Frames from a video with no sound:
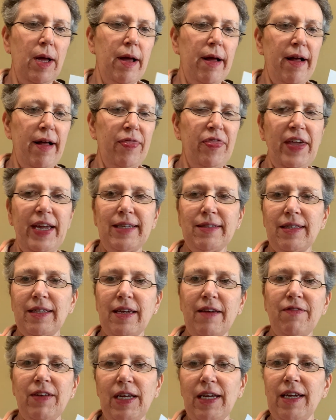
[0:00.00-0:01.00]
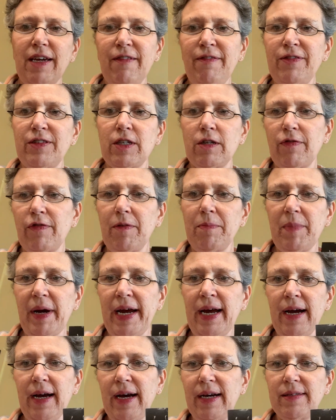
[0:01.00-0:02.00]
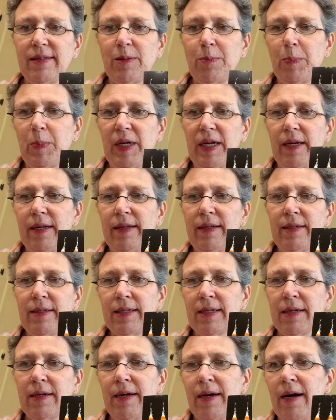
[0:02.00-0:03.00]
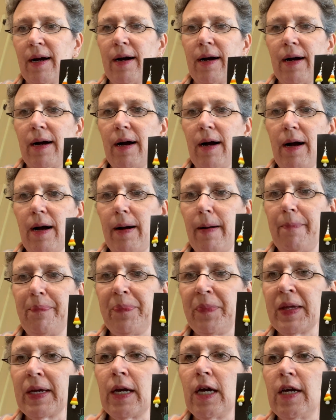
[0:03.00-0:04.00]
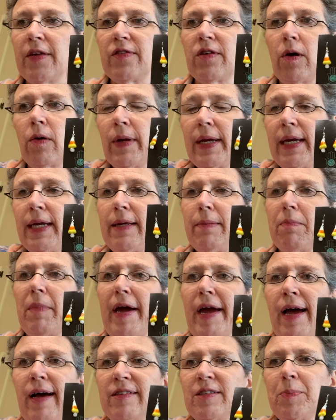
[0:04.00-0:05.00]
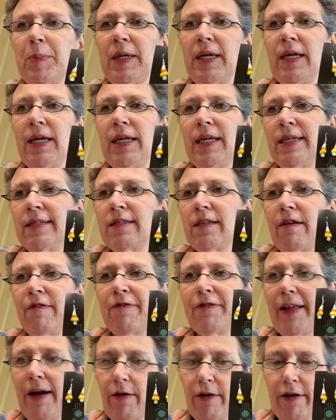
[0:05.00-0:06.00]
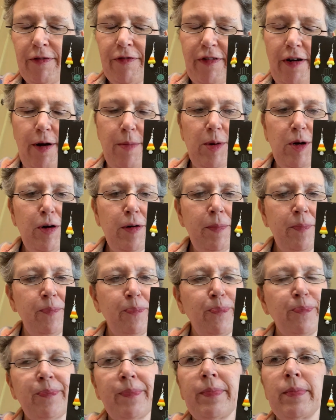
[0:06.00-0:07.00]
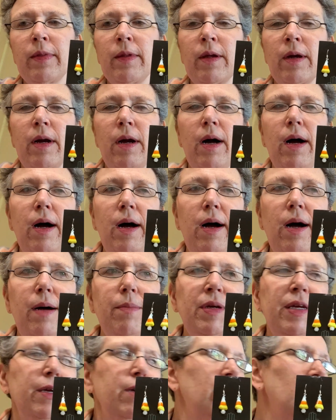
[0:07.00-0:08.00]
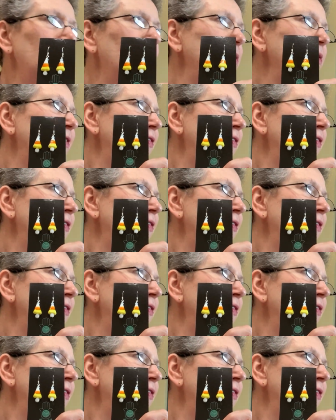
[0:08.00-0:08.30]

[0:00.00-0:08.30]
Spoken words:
a Thanksgiving gift from my husband. My husband is a flower farmer. He grows